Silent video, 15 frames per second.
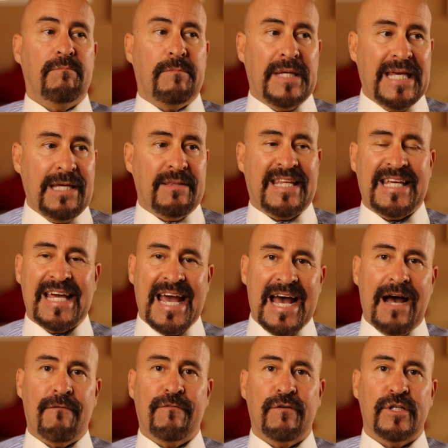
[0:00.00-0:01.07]
the
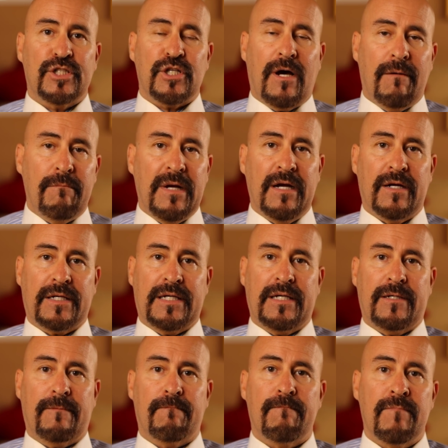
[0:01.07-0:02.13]
average
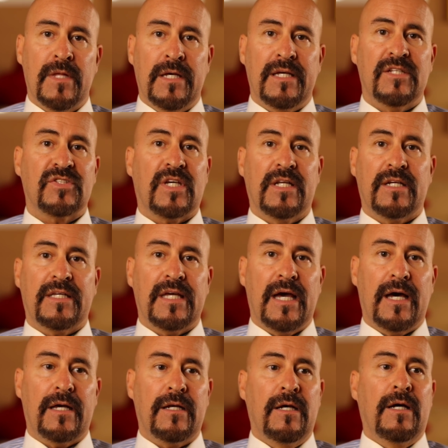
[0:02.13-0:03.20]
American is going to
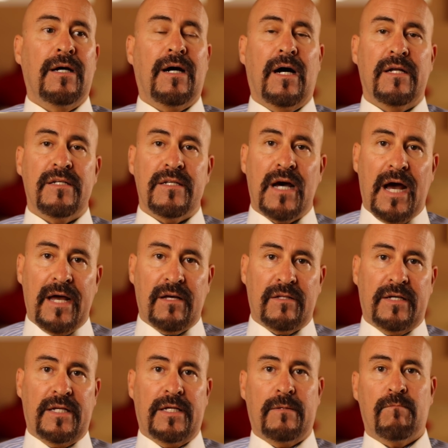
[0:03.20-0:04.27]
get
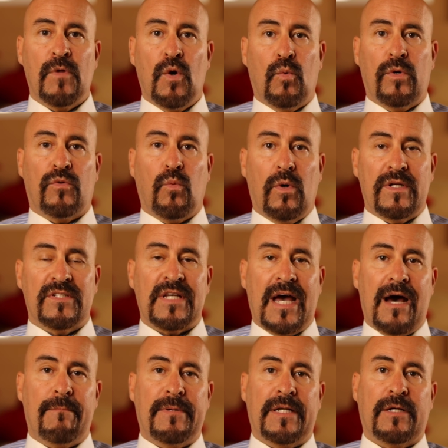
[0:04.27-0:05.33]
annihilated with what is
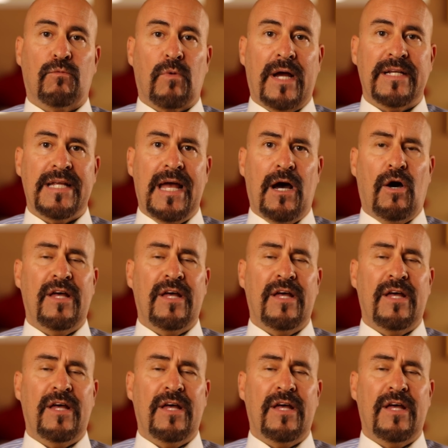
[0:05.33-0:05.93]
happening right now.